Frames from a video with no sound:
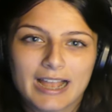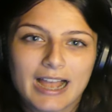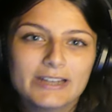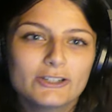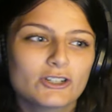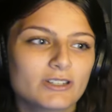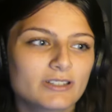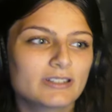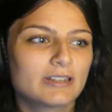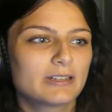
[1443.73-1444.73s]
I
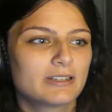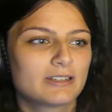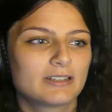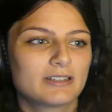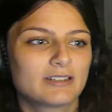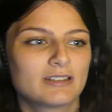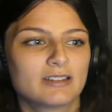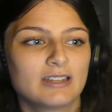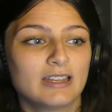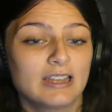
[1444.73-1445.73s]
just,
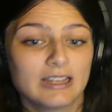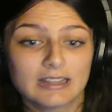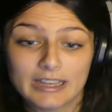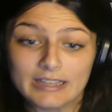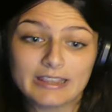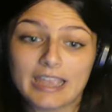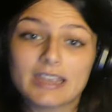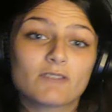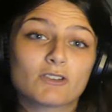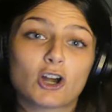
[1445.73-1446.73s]
like, they
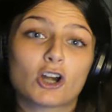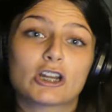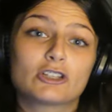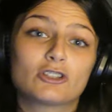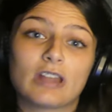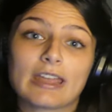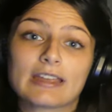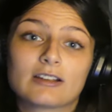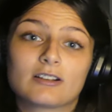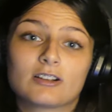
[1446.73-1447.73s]
even already, like,